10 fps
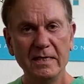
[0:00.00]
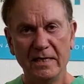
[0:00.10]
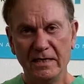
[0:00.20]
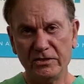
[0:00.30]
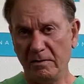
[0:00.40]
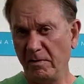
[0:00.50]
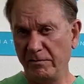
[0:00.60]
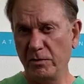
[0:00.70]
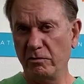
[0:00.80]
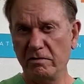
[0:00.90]
And some
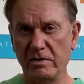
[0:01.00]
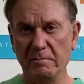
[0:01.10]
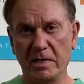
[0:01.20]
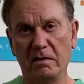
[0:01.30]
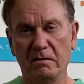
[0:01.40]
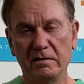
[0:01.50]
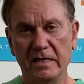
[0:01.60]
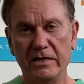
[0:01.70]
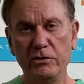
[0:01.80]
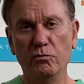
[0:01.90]
of you are in the middle
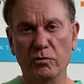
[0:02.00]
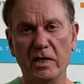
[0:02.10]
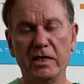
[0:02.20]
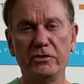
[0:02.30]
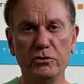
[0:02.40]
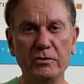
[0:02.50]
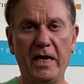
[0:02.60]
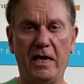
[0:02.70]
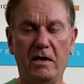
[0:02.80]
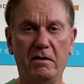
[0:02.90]
and you really do
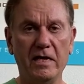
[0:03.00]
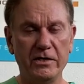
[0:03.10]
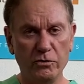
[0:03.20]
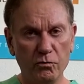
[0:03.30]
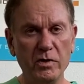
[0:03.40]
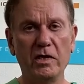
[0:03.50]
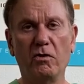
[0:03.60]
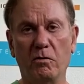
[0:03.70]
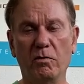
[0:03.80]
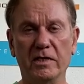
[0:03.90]
care and you really
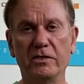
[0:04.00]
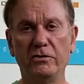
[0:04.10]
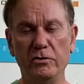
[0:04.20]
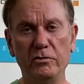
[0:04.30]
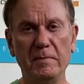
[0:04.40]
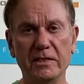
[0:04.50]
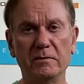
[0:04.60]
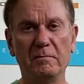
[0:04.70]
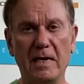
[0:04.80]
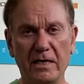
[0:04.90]
are willing to make
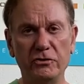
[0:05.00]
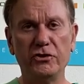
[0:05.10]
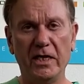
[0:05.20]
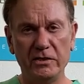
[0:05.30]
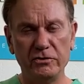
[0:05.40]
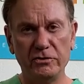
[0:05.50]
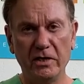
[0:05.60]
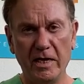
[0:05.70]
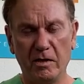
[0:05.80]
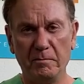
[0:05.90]
some minor changes to
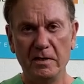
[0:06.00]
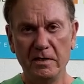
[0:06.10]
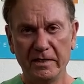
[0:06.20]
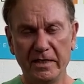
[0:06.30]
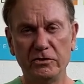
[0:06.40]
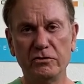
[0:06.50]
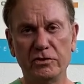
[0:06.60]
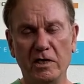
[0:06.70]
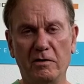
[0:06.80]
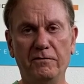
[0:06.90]
help get
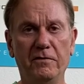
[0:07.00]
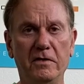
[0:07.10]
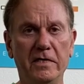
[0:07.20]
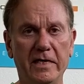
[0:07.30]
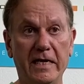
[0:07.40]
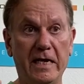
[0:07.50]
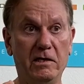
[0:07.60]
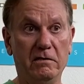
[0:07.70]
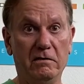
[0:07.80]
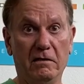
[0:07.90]
yourself in
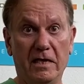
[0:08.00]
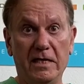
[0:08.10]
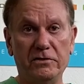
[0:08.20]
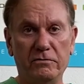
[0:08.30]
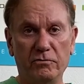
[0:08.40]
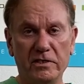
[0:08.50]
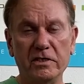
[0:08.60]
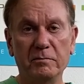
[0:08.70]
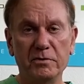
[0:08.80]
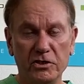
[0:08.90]
a less
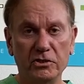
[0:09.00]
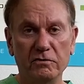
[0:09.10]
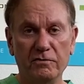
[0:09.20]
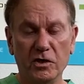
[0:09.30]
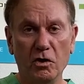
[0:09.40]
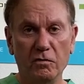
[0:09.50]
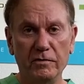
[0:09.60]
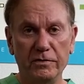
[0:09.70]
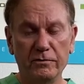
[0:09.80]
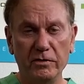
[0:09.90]
risky position for
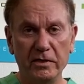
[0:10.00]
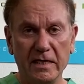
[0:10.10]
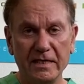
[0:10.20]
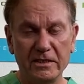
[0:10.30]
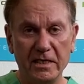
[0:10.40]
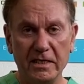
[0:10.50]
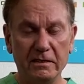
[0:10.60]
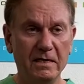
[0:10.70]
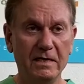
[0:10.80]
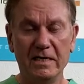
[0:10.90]

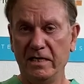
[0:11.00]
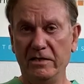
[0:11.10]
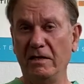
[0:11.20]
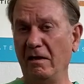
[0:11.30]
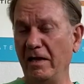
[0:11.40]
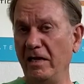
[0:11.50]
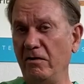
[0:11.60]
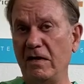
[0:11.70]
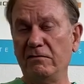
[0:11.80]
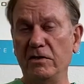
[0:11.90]
COVID-19, and then later, after